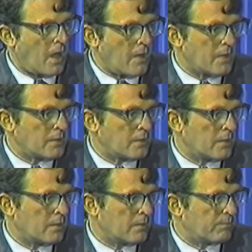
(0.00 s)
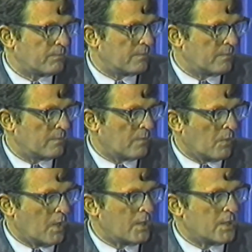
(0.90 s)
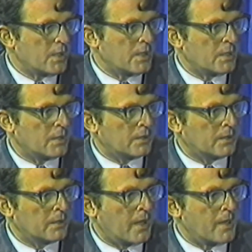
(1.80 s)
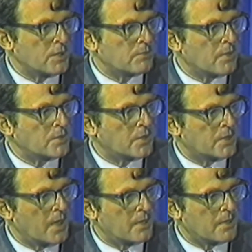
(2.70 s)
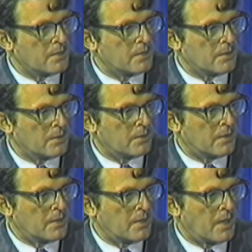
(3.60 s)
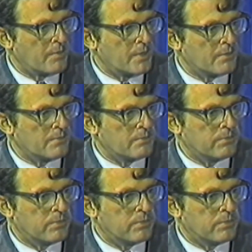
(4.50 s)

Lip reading: I think the one of the latest, most excited thing that I've been